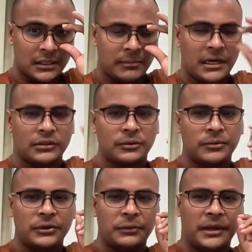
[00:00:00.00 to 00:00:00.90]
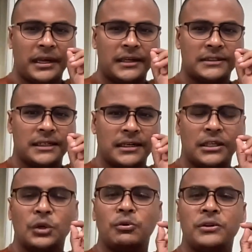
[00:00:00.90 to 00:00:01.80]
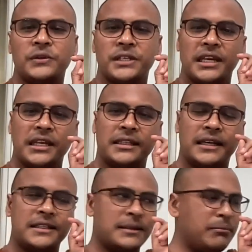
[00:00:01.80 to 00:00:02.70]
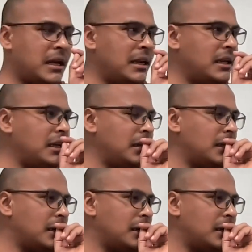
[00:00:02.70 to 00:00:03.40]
path of purification, you will see there are many